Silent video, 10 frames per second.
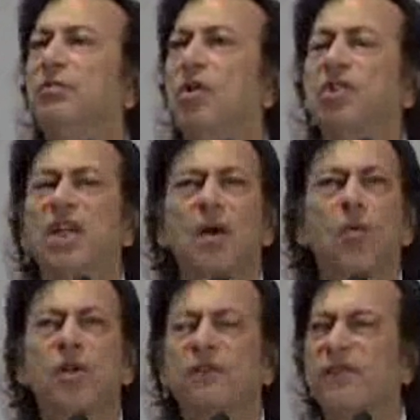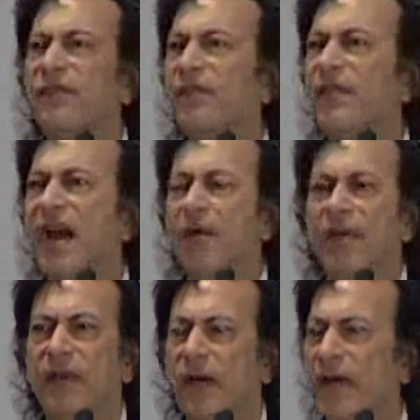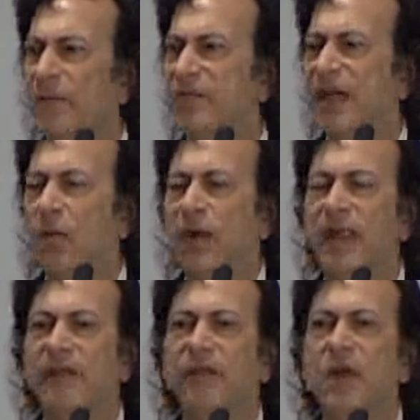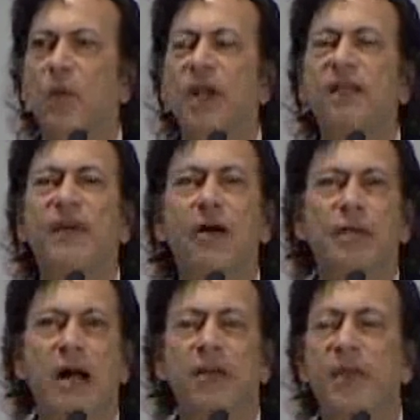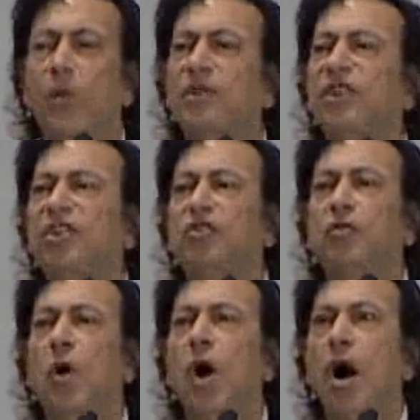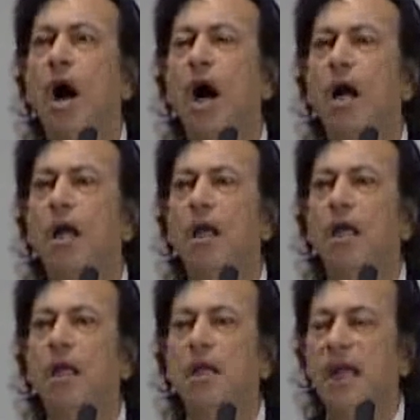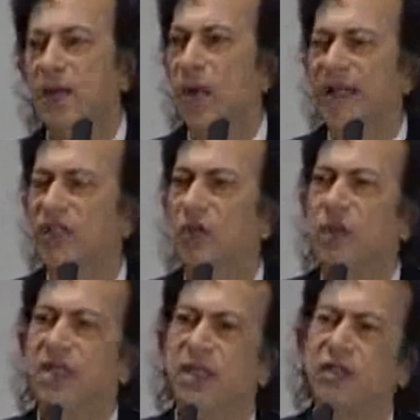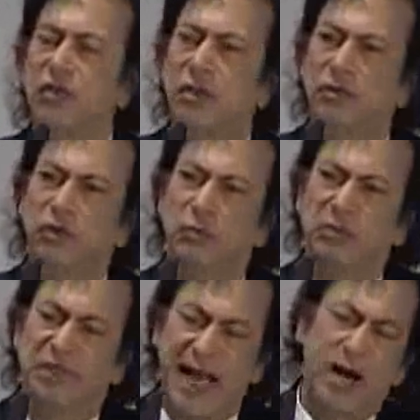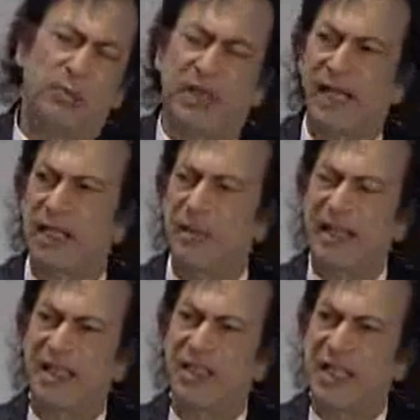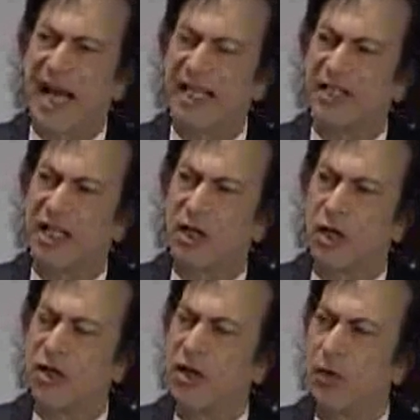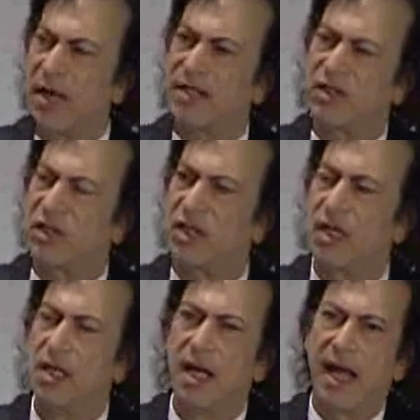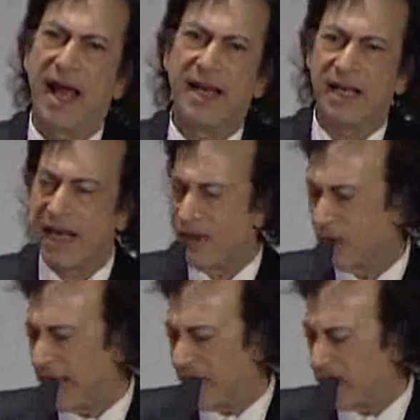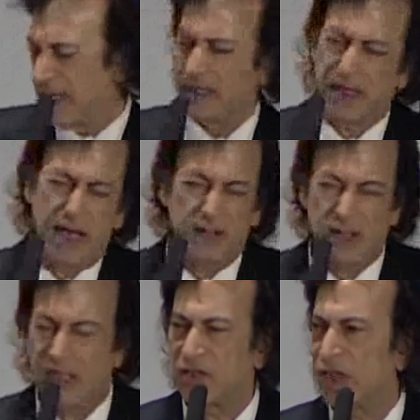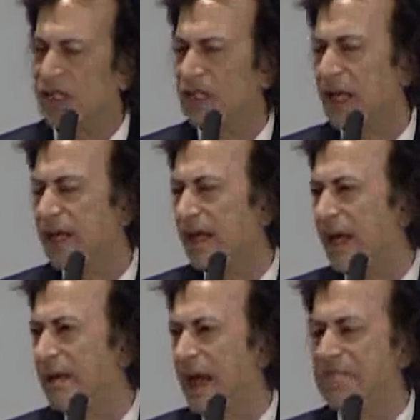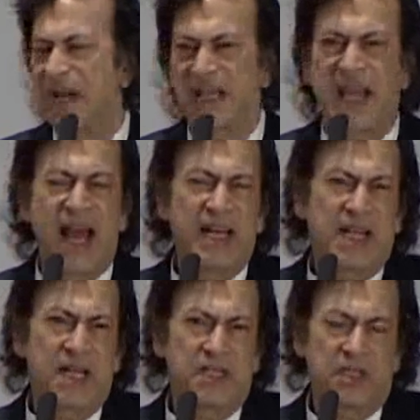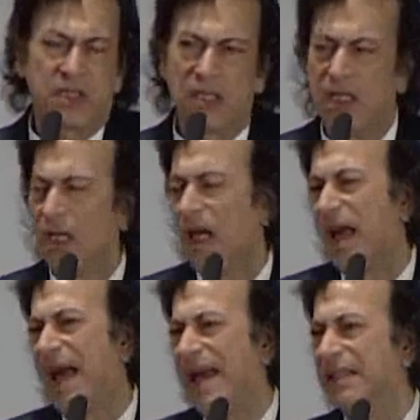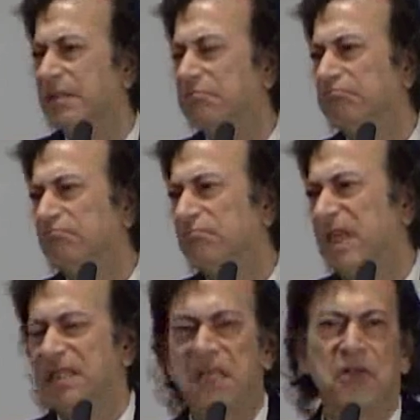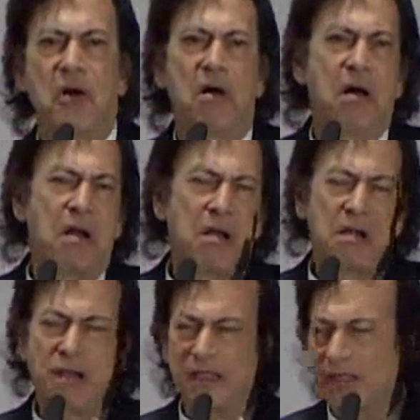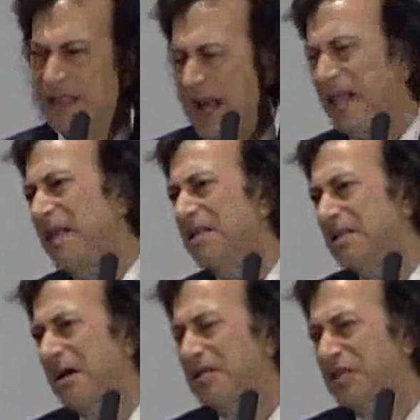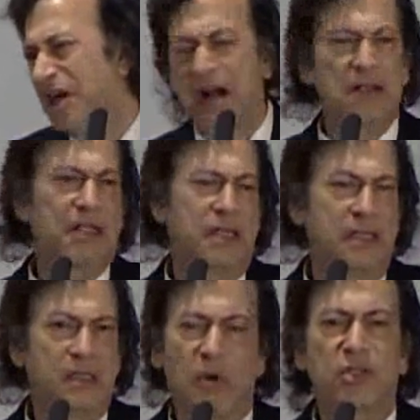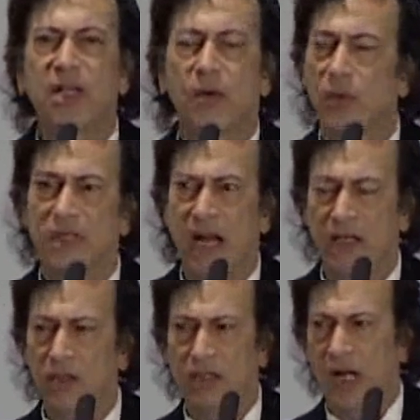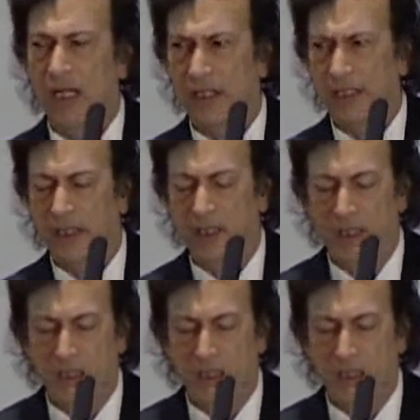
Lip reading: Mozart was very, very upset when he found out there was a draw. He writes to his sister, "Don't you dare play Clementi sonatas, they'll hurt your wrists." And in another letter he says he's just a mechanicus, and he says all Italians are charlatans. Mozart was not a good colleague.